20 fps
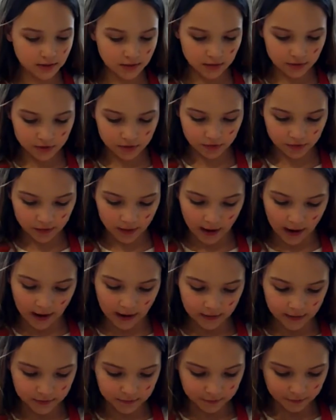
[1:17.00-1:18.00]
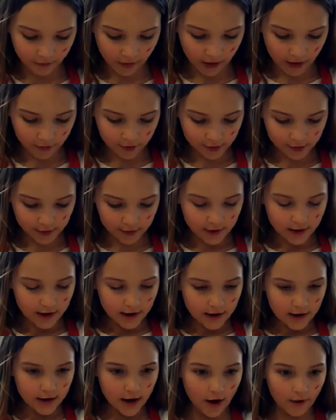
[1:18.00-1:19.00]
So you add the flour.
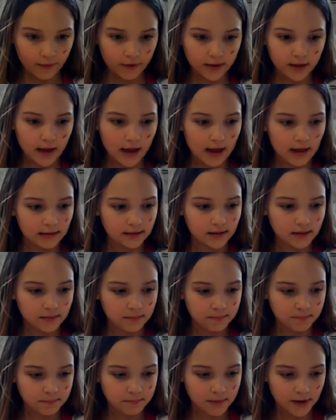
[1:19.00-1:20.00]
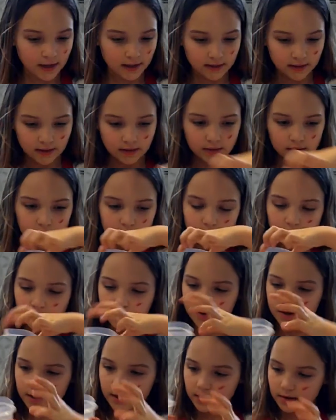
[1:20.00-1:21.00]
Now we're going to add the baking
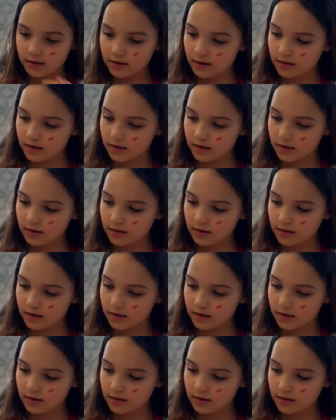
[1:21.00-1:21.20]
soda.